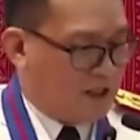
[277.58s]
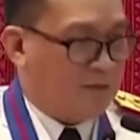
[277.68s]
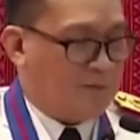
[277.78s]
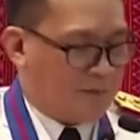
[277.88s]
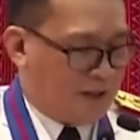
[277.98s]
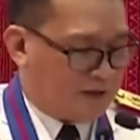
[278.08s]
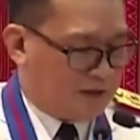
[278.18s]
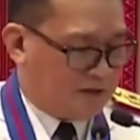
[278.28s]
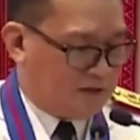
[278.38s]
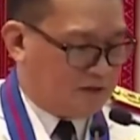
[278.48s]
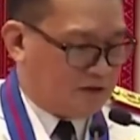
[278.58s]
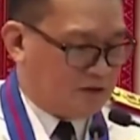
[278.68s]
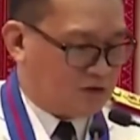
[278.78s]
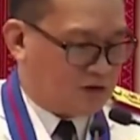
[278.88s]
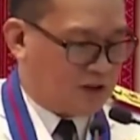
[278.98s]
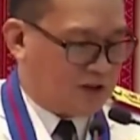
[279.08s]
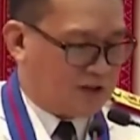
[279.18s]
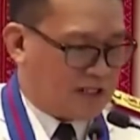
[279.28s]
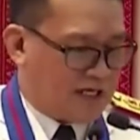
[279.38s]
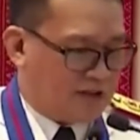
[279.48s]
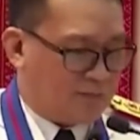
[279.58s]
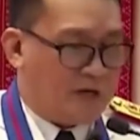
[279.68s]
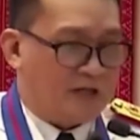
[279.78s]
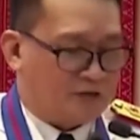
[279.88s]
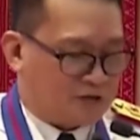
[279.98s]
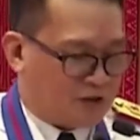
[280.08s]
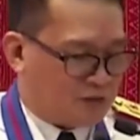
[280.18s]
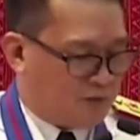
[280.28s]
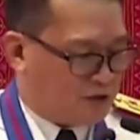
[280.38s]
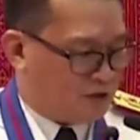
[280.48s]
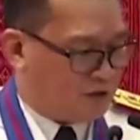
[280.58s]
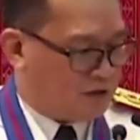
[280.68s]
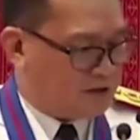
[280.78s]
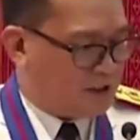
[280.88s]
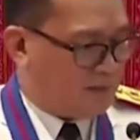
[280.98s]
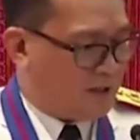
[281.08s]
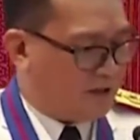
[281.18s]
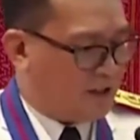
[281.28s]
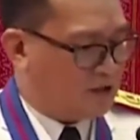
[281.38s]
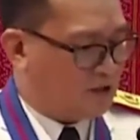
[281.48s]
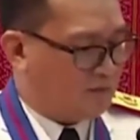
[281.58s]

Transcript: Carlos also said that he would implement more strongly the